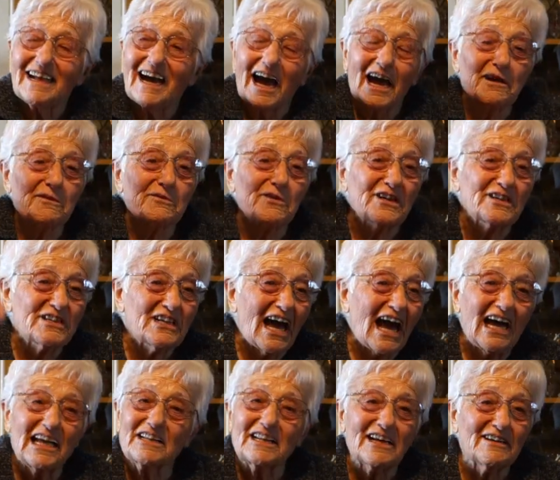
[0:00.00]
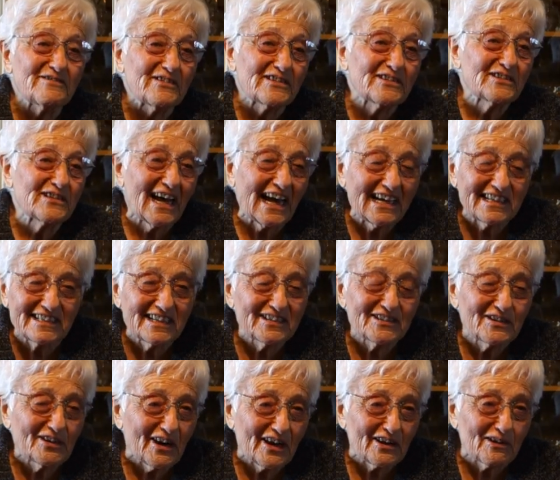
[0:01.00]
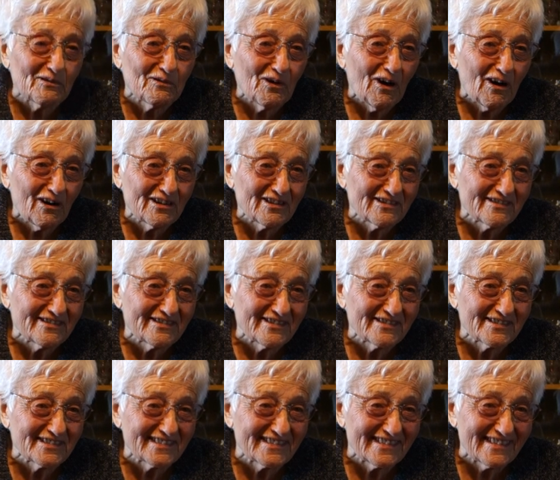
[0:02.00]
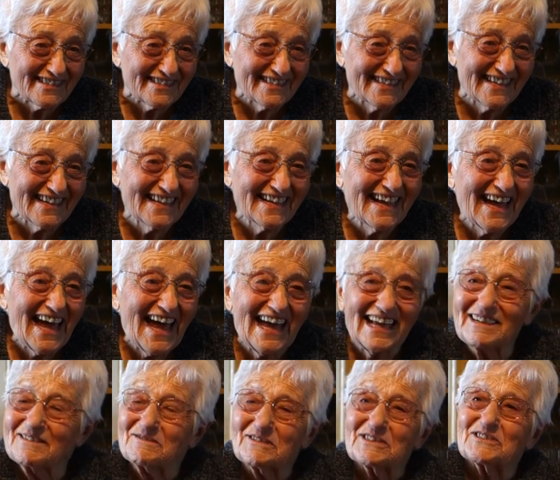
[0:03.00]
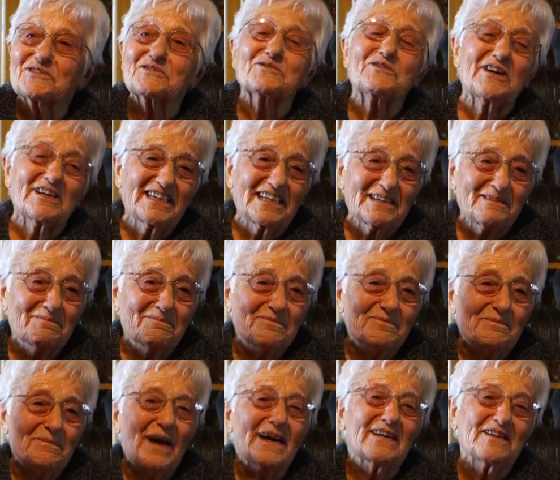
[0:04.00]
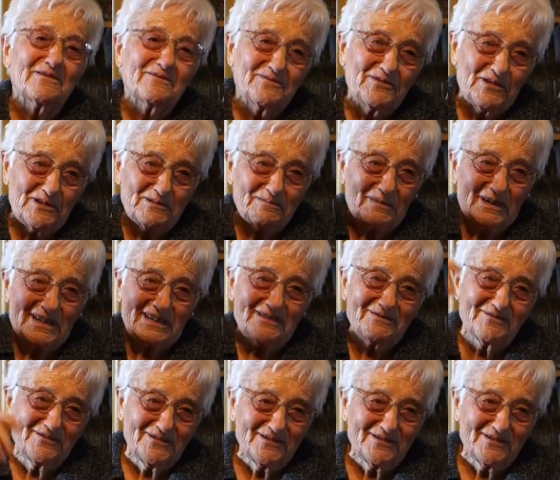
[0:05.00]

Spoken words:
I didn't know how to walk when I was. I was running back and forth, back and forth.